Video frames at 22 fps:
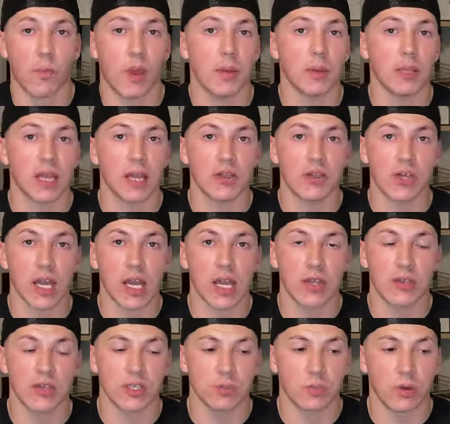Maybe that
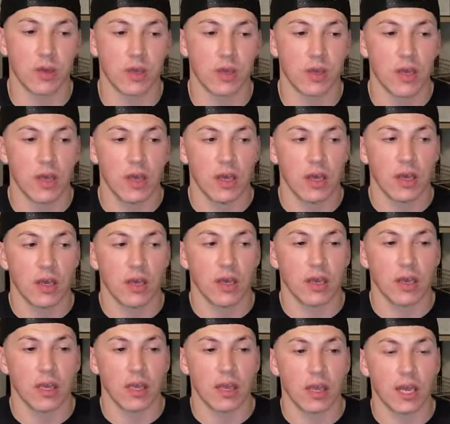changes, but
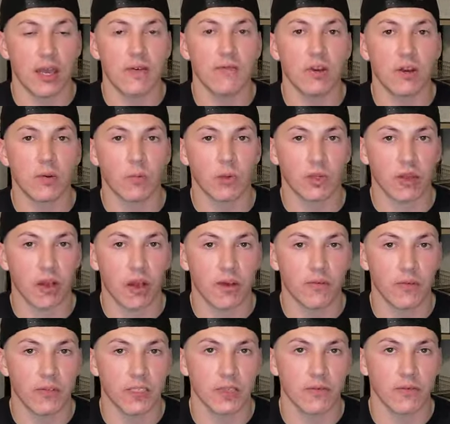even with the
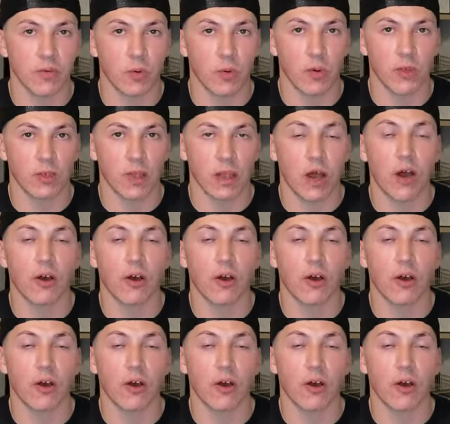offenses going,